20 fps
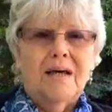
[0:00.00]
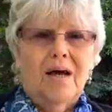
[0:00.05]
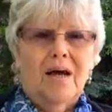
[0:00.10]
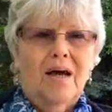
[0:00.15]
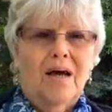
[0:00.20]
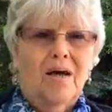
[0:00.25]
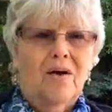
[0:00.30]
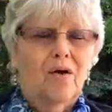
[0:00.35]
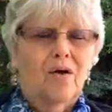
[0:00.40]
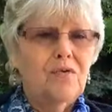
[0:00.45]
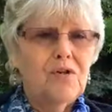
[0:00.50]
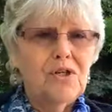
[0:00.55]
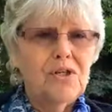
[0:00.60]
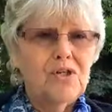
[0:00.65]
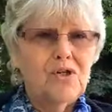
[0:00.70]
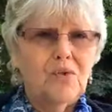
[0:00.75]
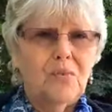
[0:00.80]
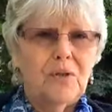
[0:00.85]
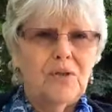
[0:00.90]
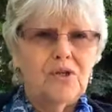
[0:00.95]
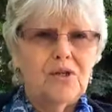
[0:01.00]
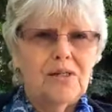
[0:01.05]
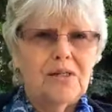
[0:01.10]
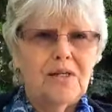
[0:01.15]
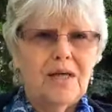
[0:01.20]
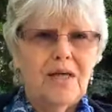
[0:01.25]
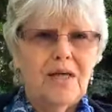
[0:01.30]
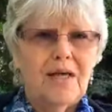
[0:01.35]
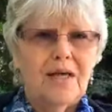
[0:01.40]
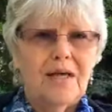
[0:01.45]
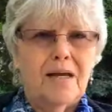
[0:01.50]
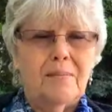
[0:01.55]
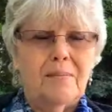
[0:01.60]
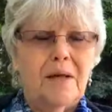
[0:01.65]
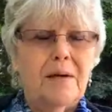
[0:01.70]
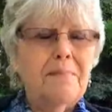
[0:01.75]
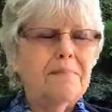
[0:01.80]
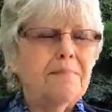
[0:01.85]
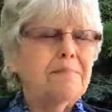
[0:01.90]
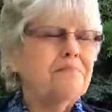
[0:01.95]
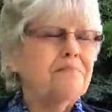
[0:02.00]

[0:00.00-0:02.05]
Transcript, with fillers: uh, over situations that had come up.